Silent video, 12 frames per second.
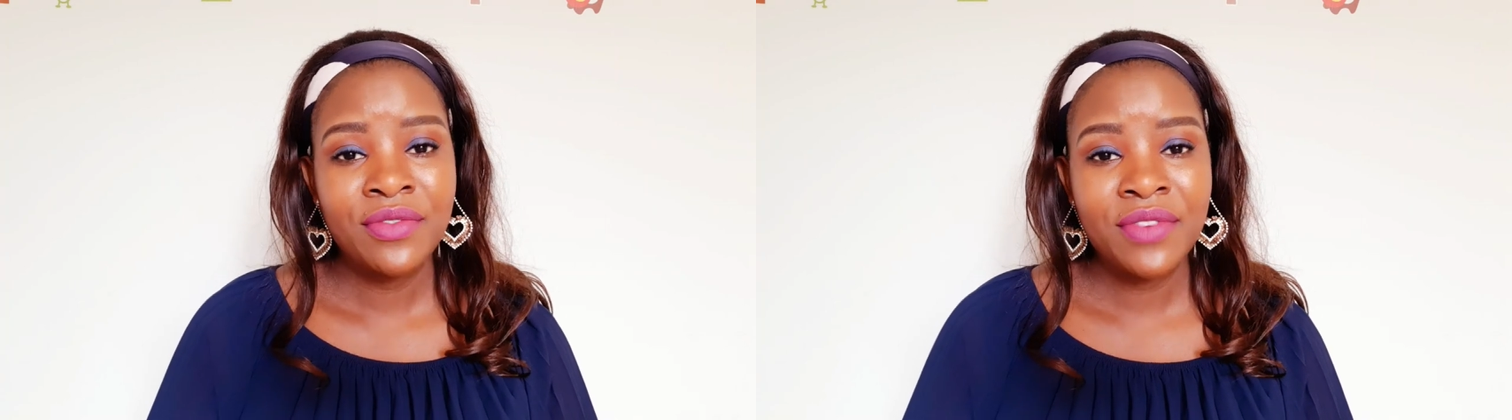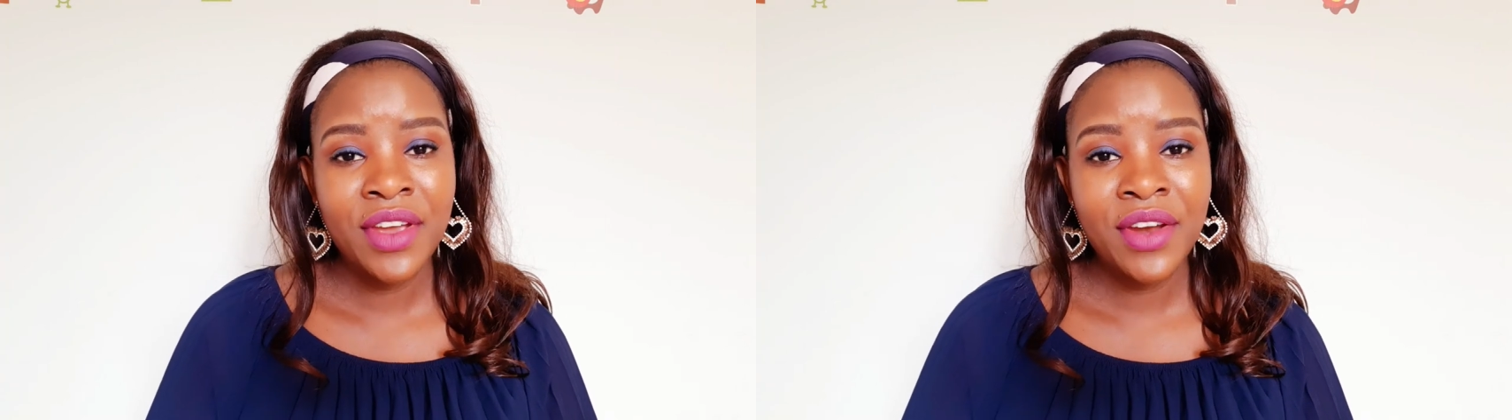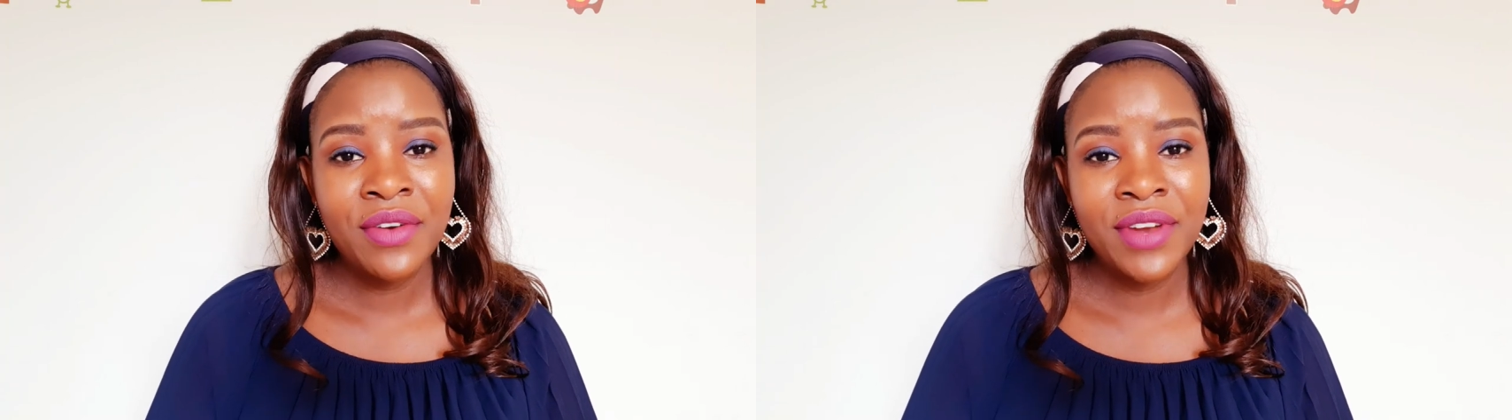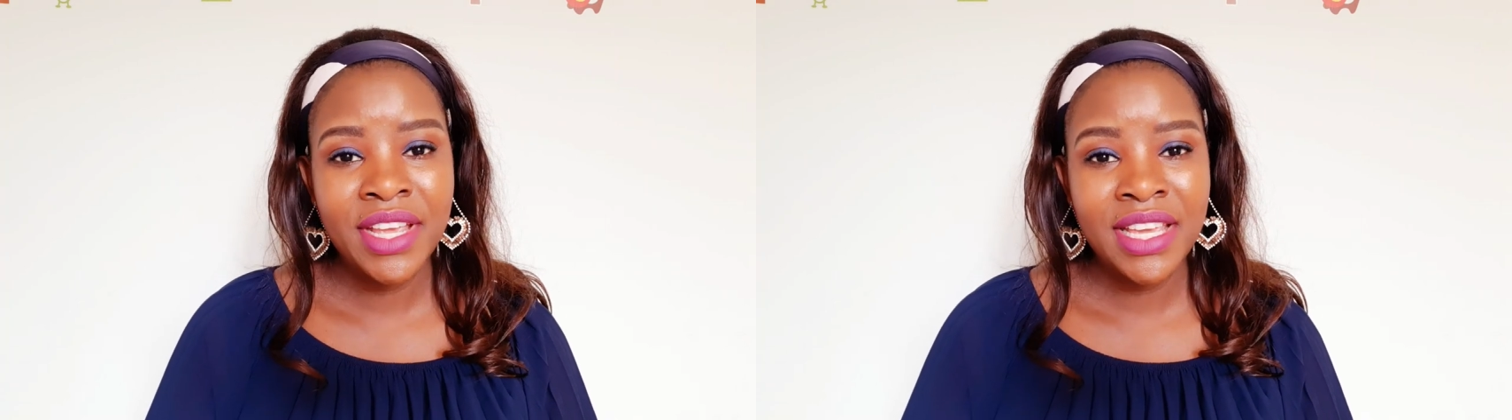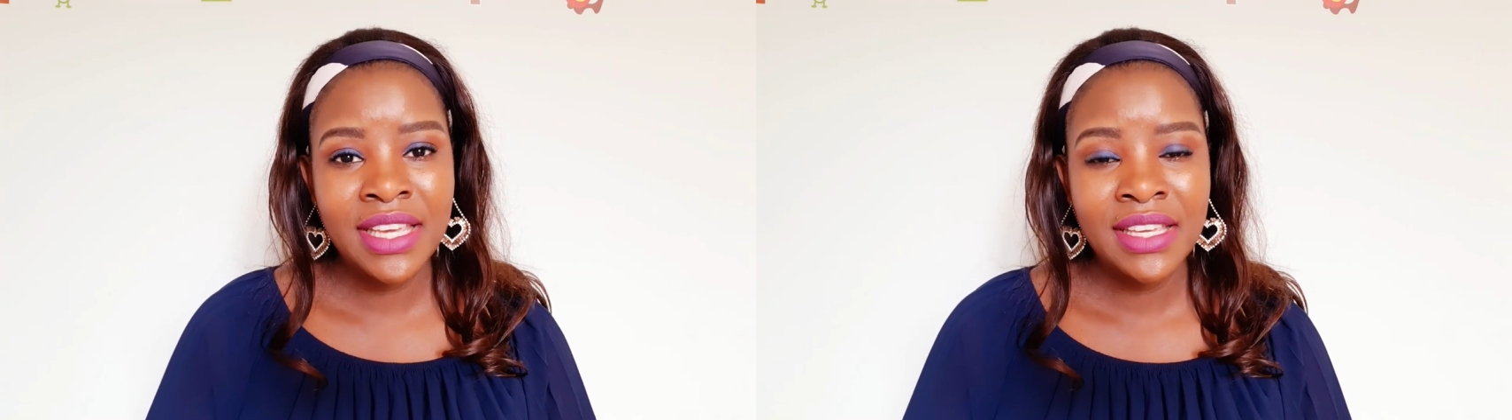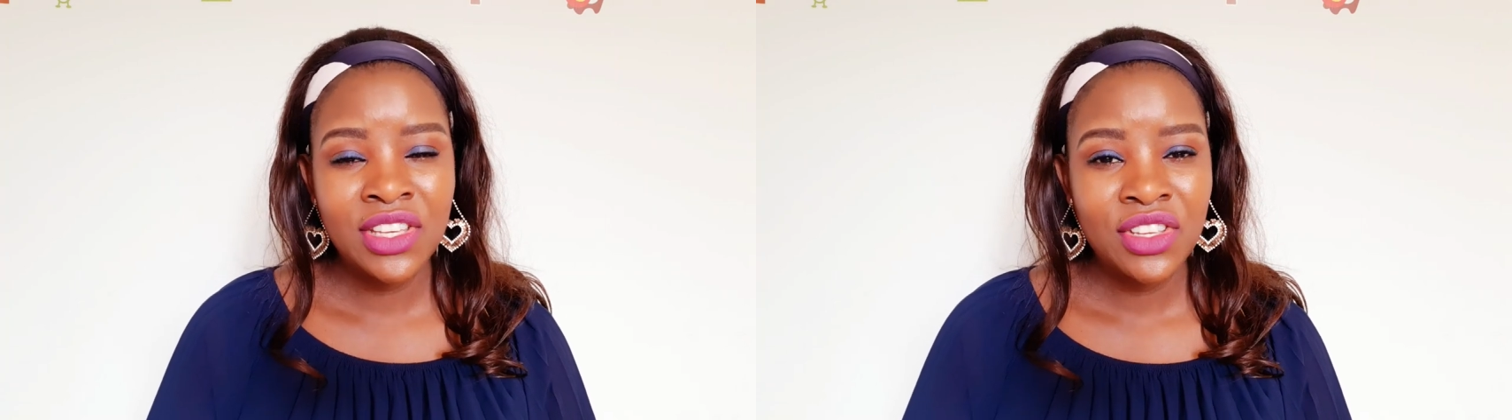
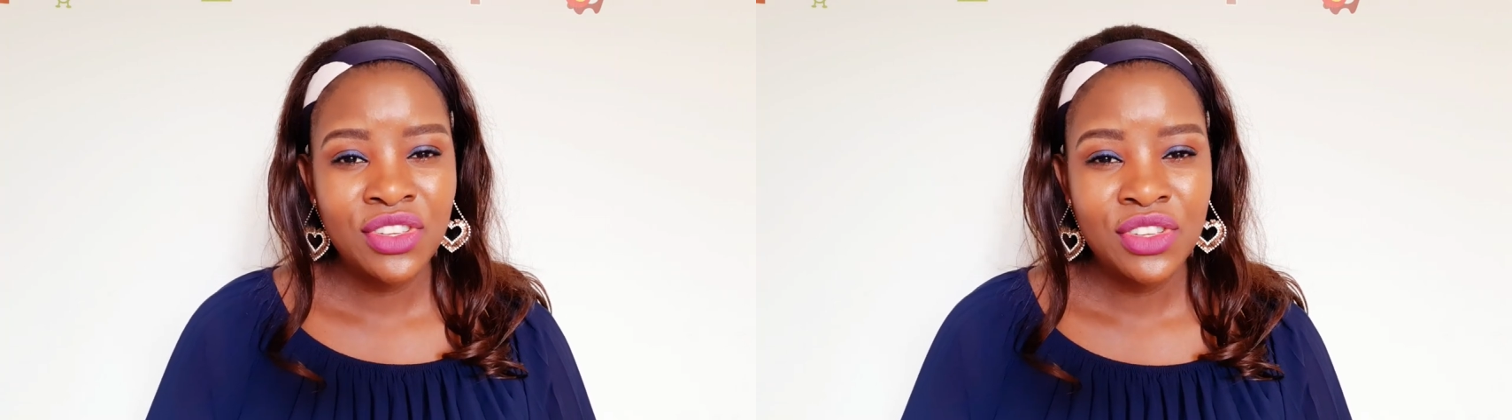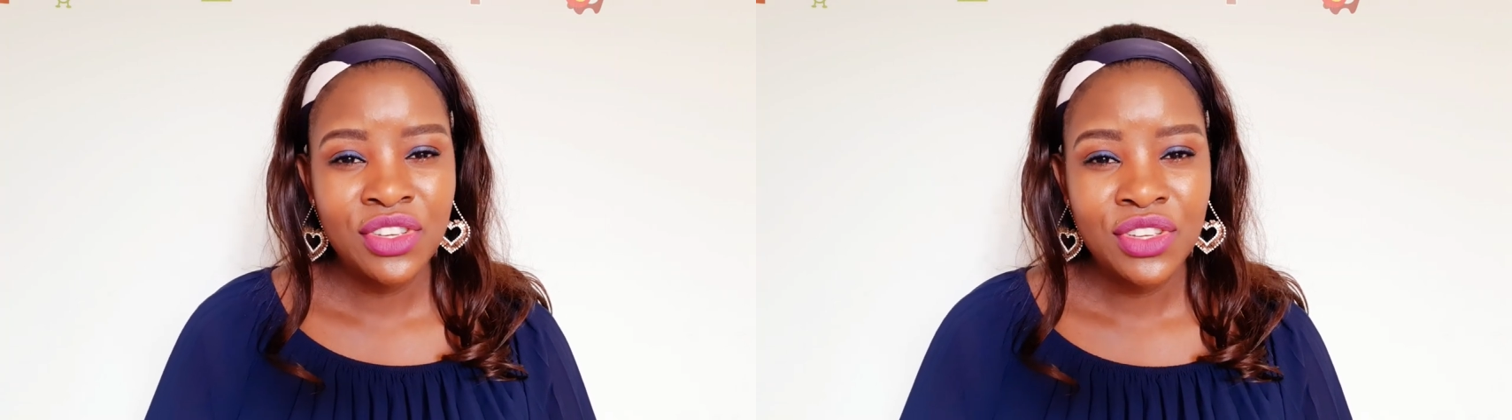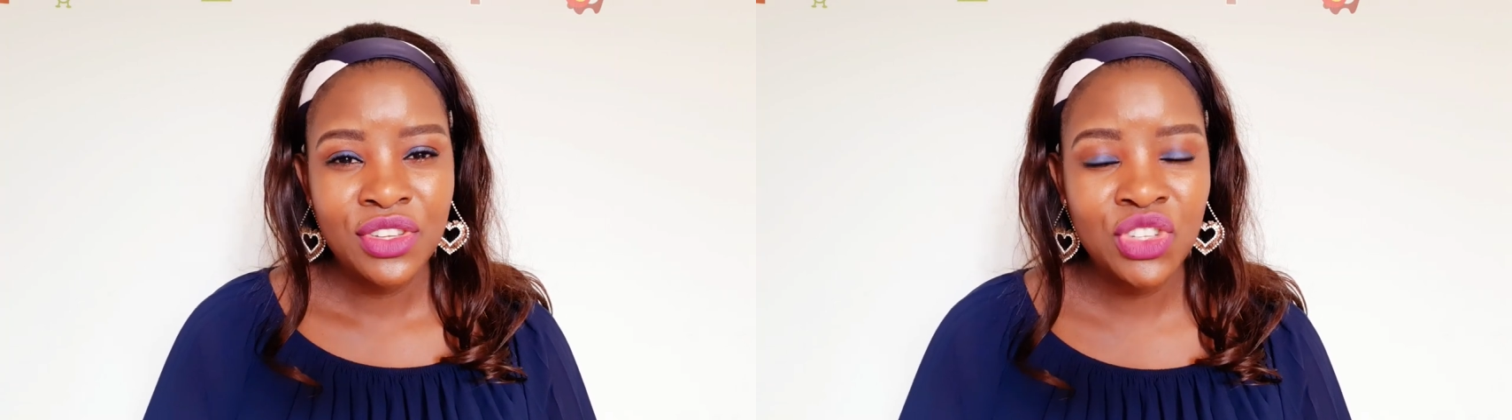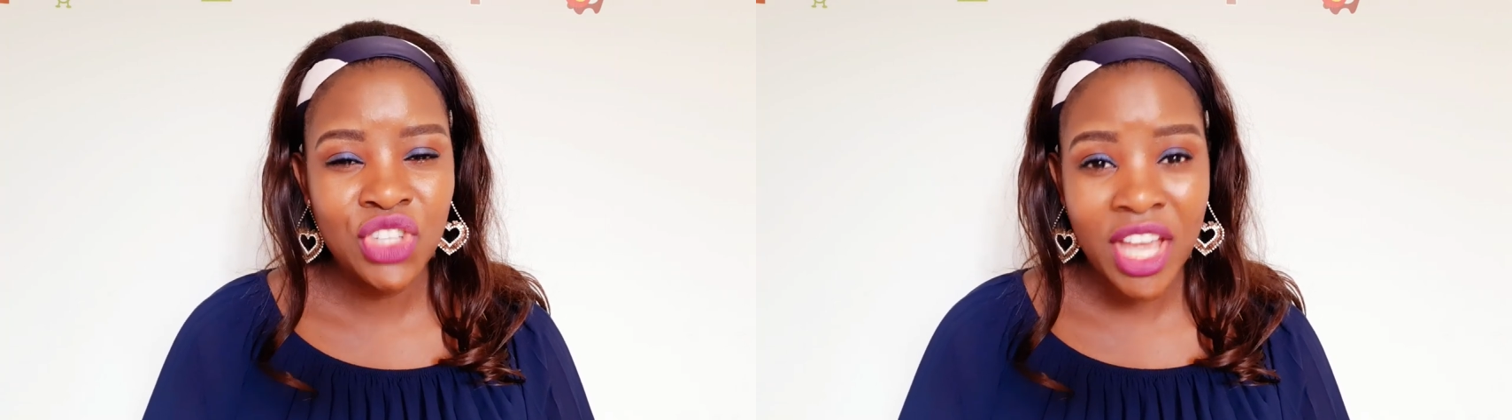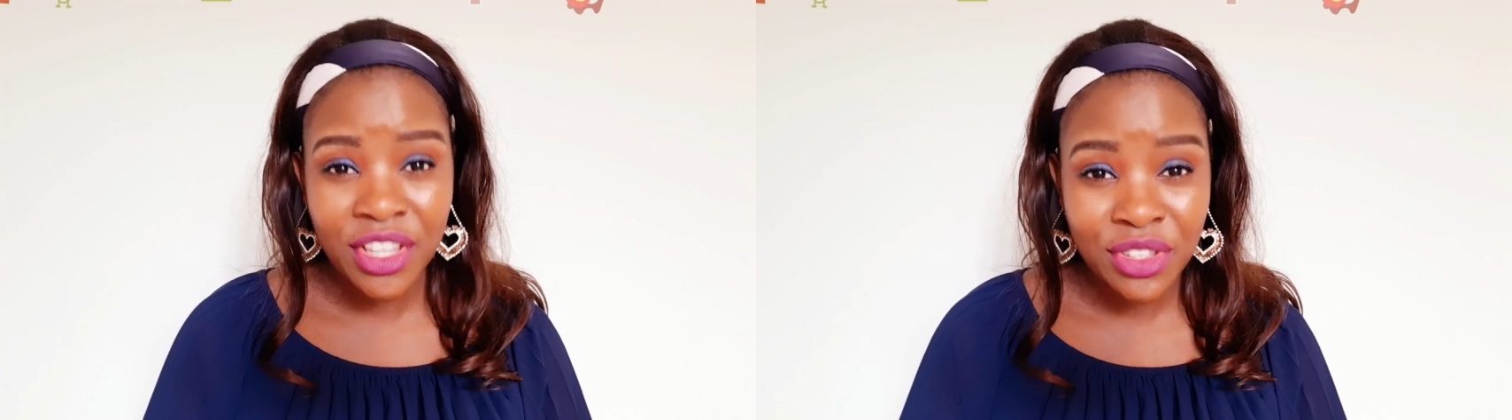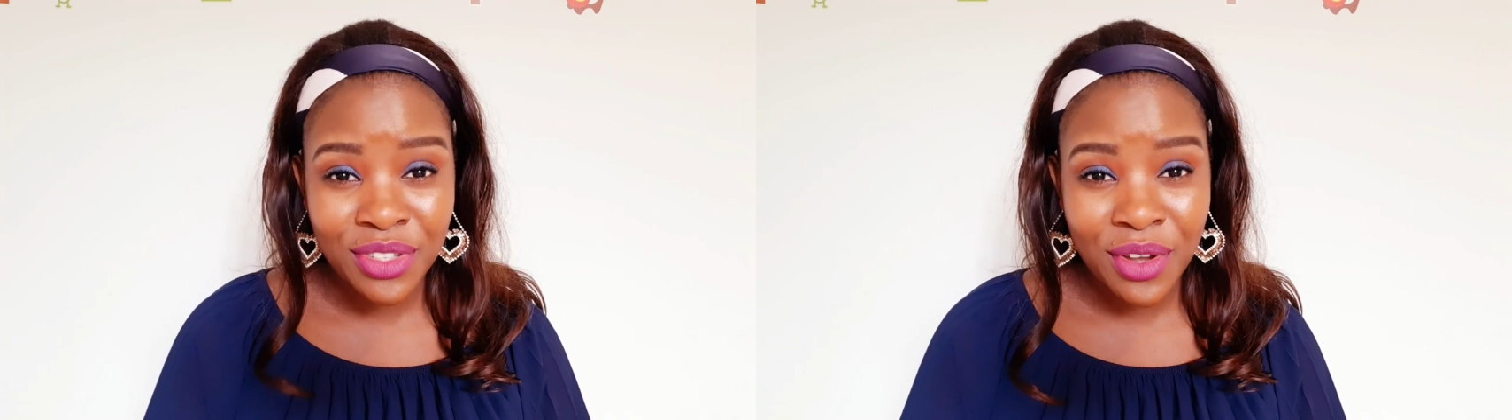very
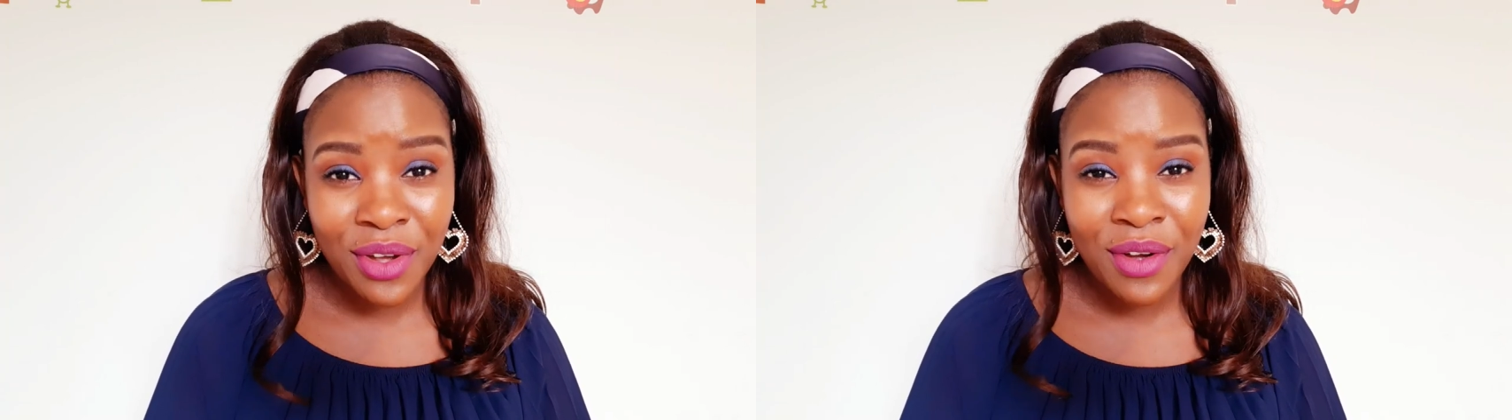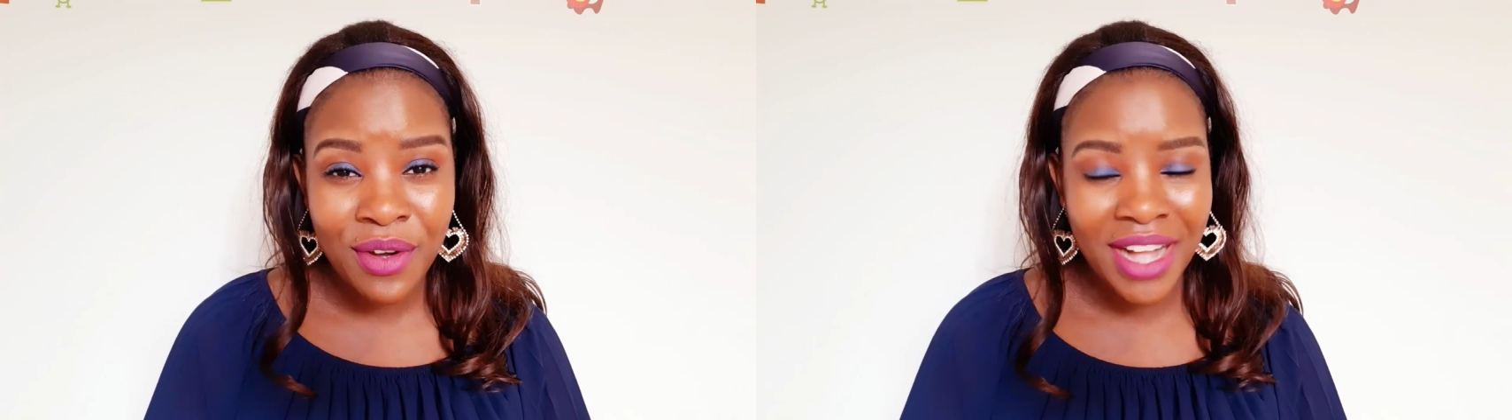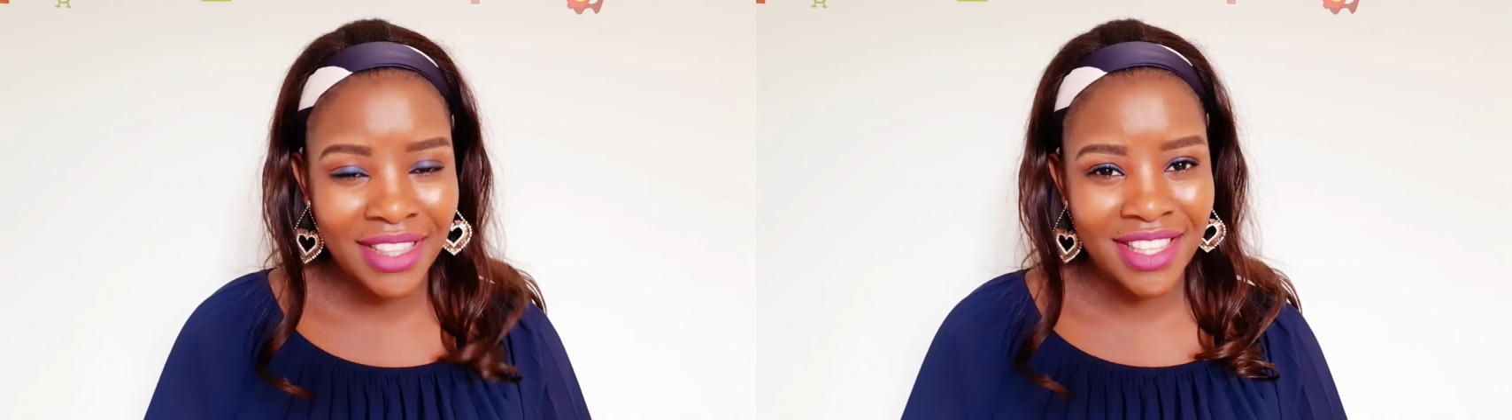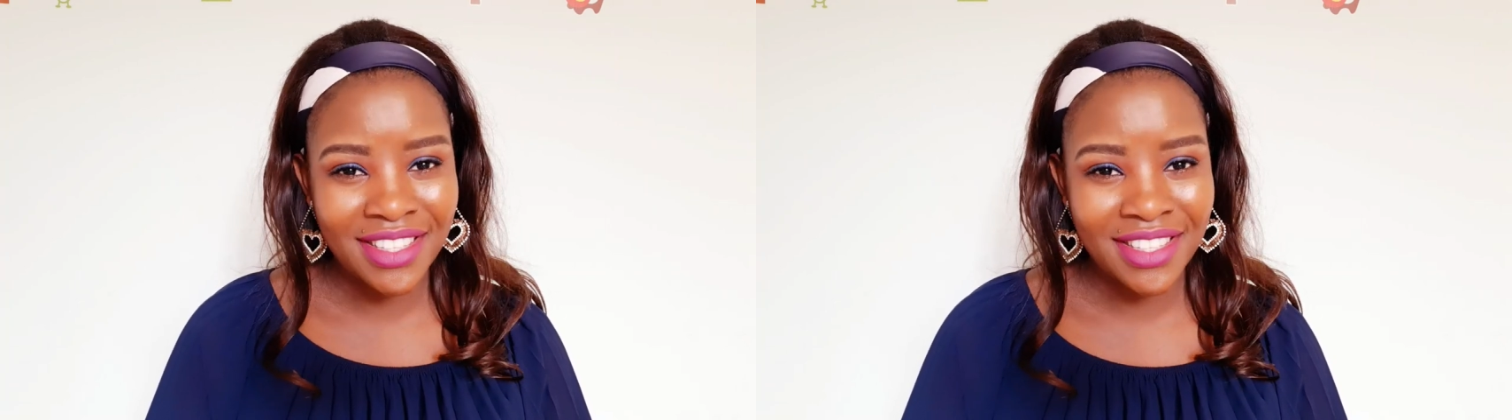gentle at